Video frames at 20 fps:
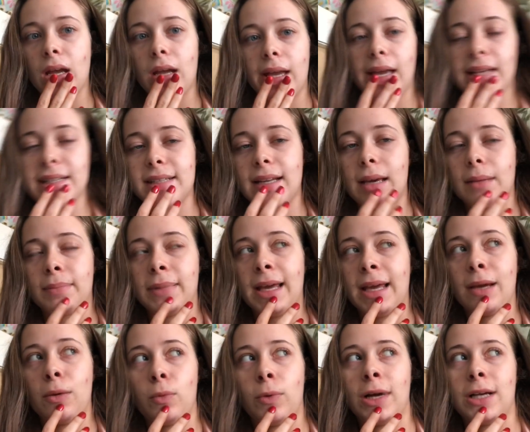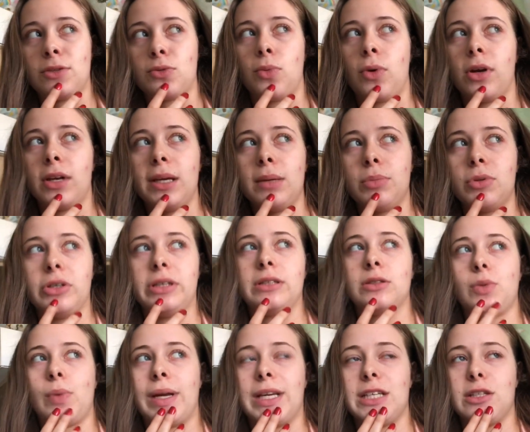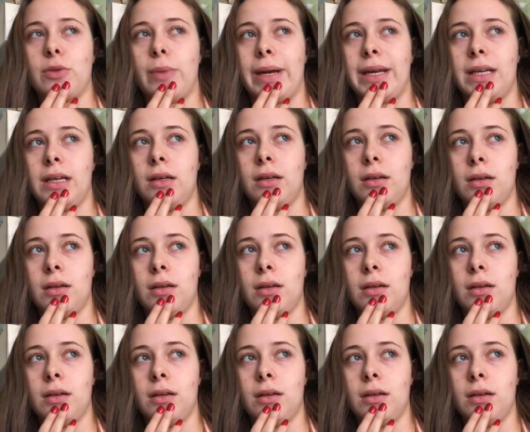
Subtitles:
it's like playing Where's Wally, but in 2020.